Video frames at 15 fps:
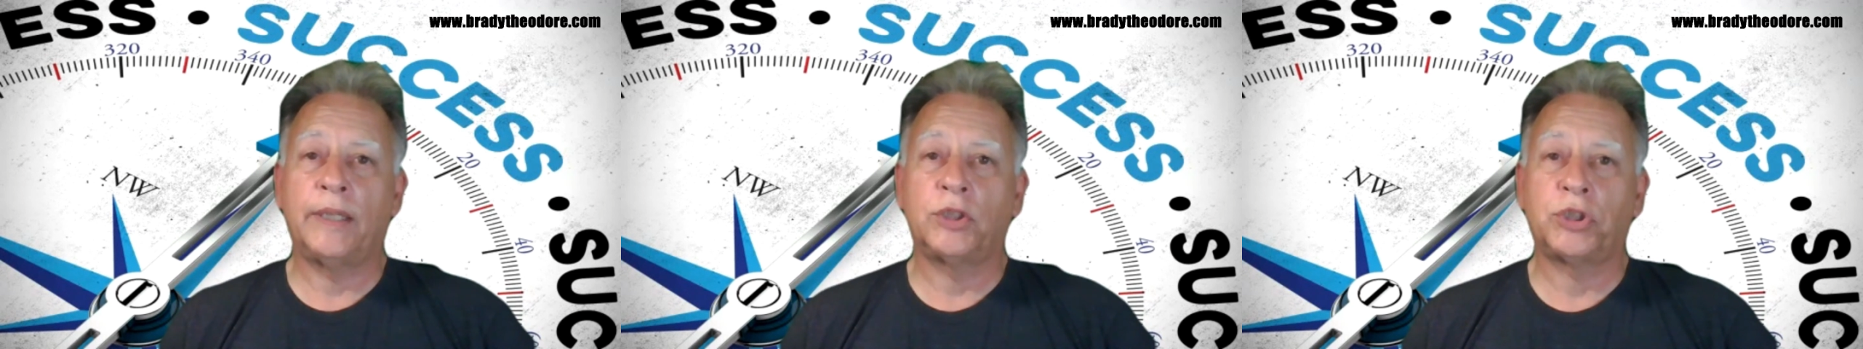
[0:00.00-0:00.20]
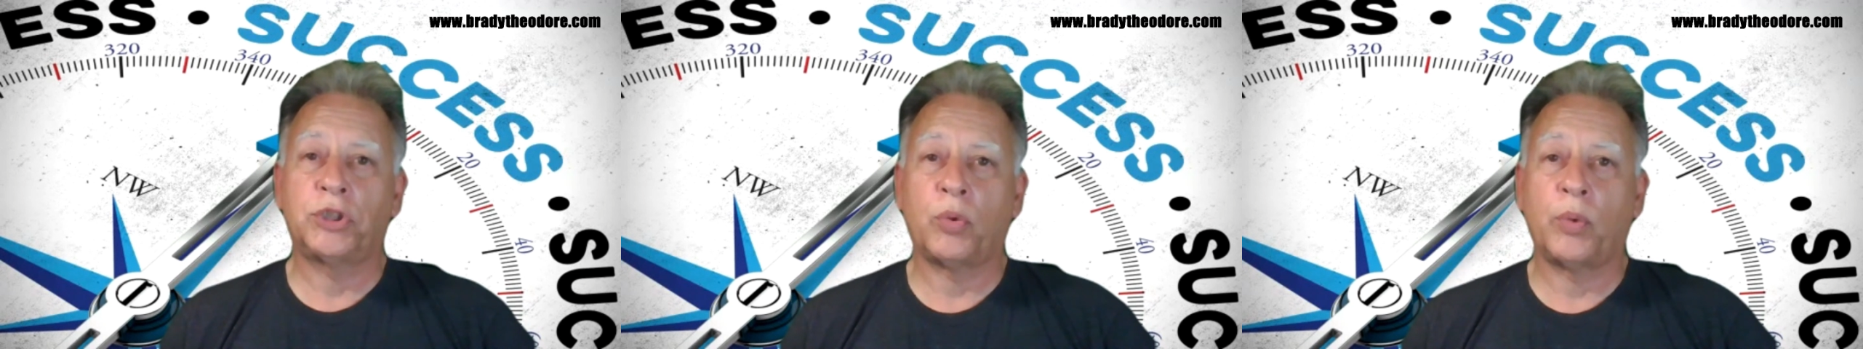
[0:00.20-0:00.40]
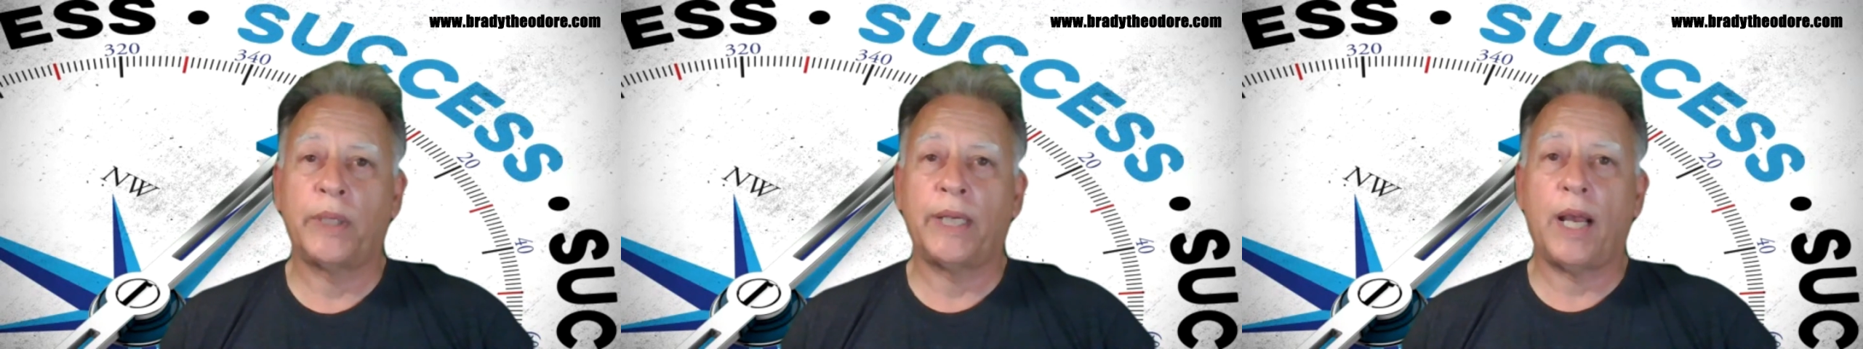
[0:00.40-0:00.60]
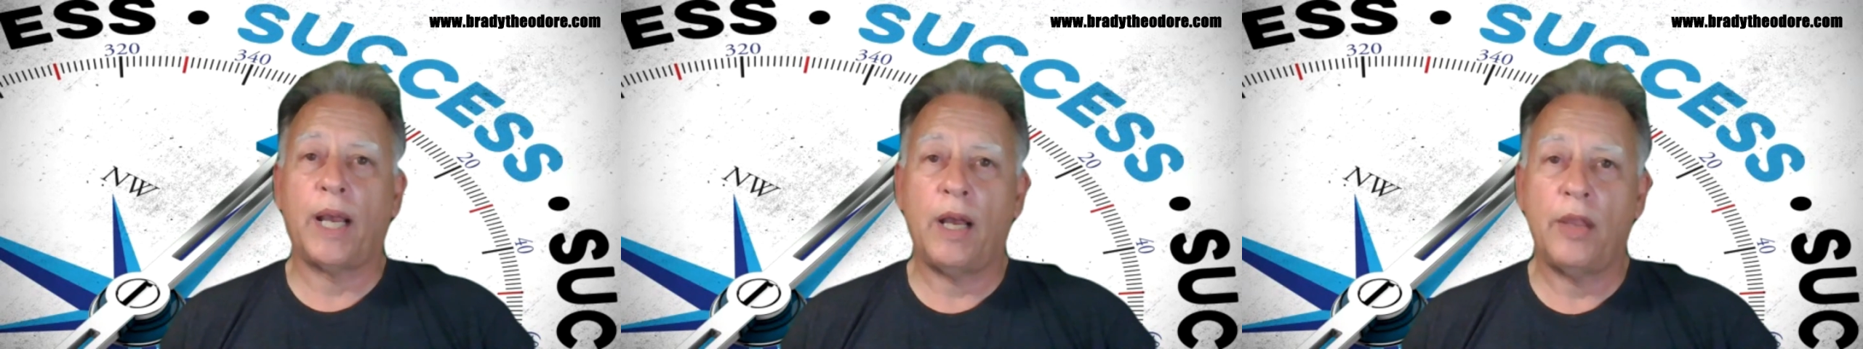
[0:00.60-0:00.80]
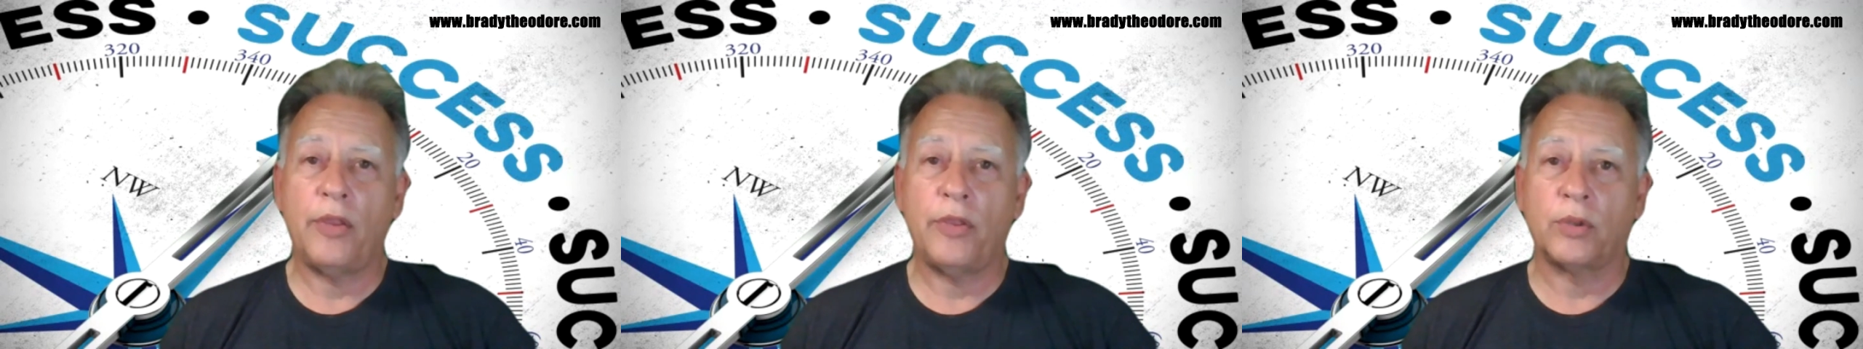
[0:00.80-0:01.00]
in showing
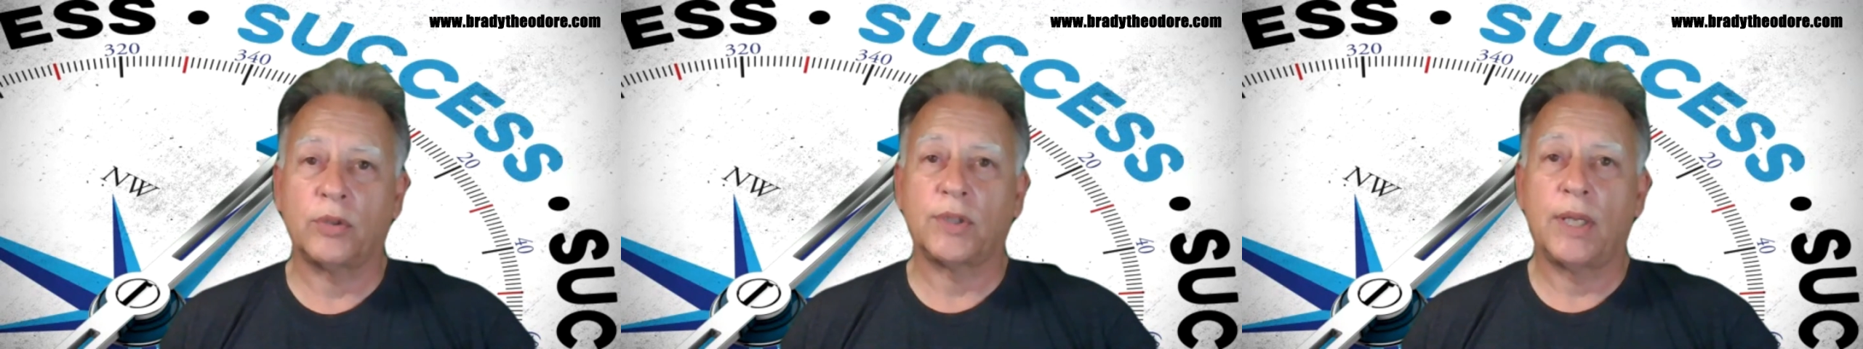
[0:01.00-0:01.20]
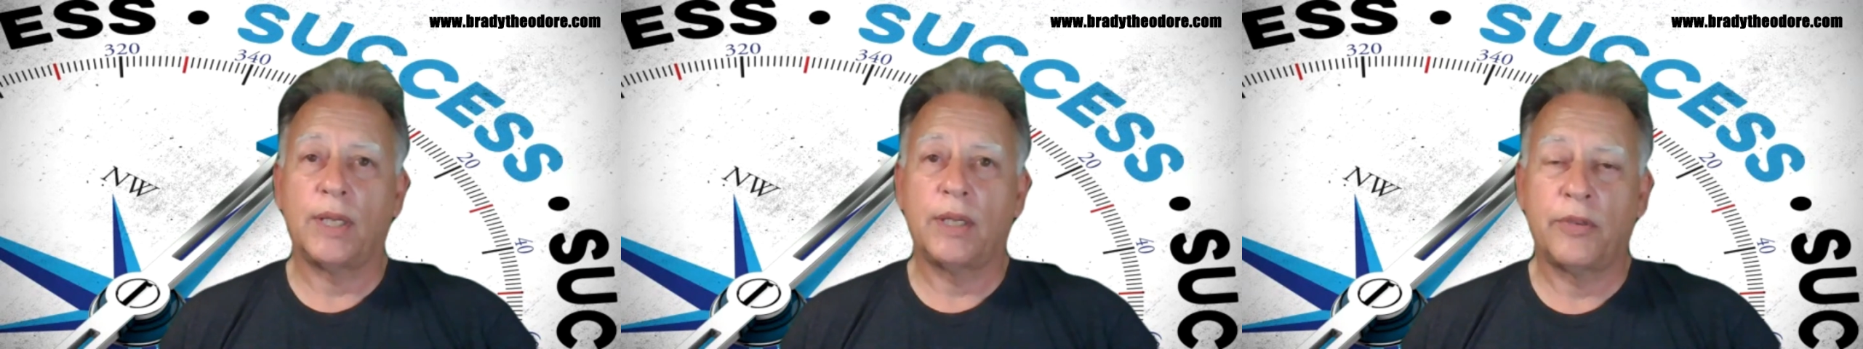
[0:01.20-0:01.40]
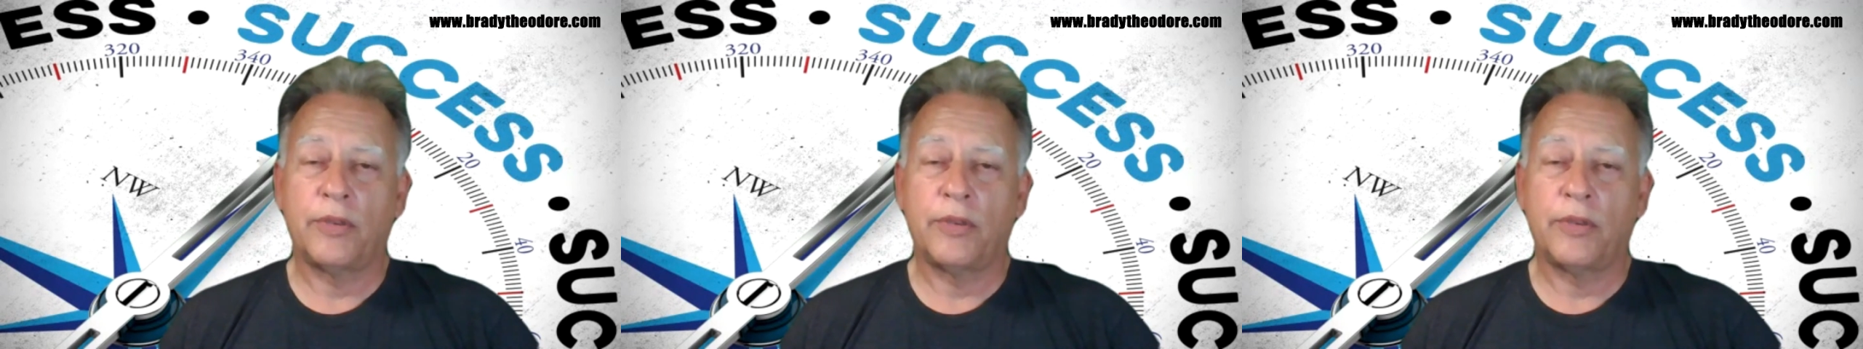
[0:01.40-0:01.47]
others